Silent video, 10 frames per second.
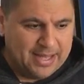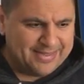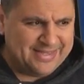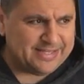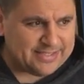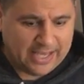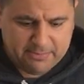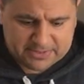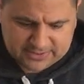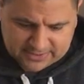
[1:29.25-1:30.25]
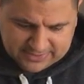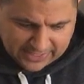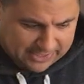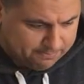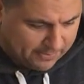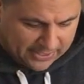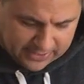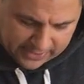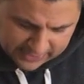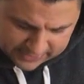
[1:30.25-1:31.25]
This game is designed by
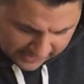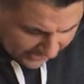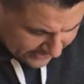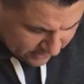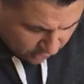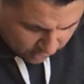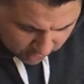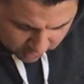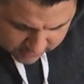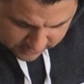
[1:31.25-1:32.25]
a guy called